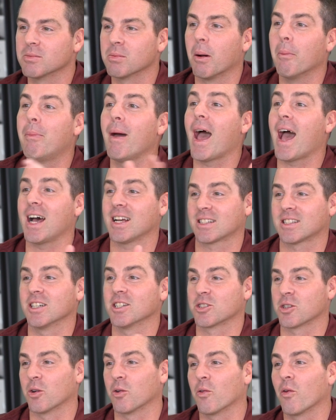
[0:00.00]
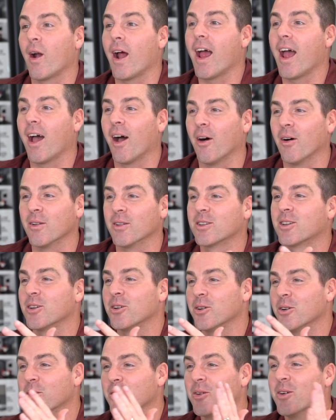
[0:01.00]
but passed us around
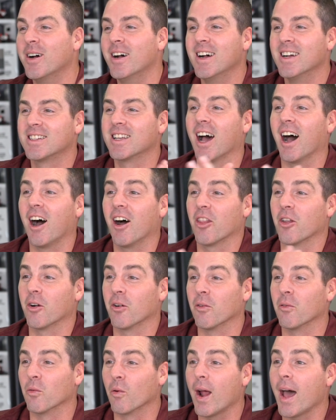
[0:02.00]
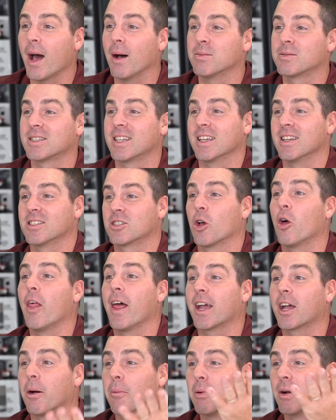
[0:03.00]
to other reps so
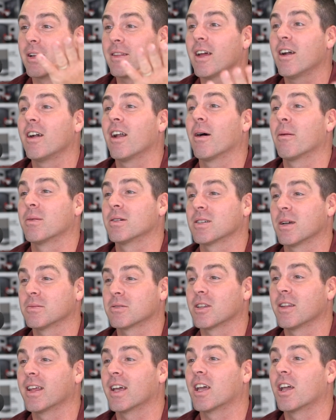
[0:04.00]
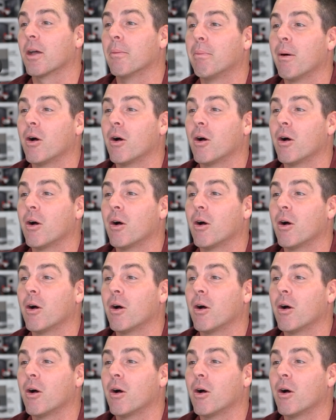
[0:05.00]
they could bring their numbers up so they could get